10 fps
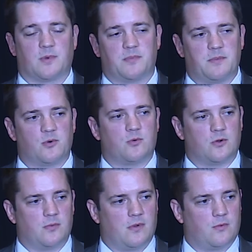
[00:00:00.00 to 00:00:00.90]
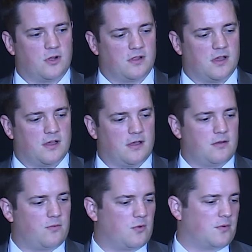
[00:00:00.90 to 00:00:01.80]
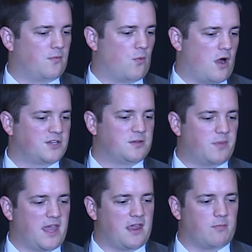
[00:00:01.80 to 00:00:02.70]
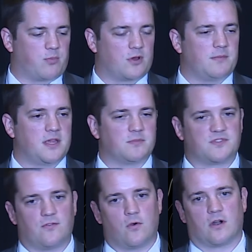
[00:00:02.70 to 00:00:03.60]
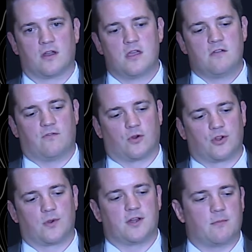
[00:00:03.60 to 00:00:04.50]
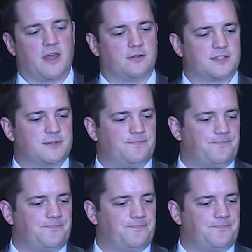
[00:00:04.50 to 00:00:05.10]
but people will want to pay premiums for greener metals.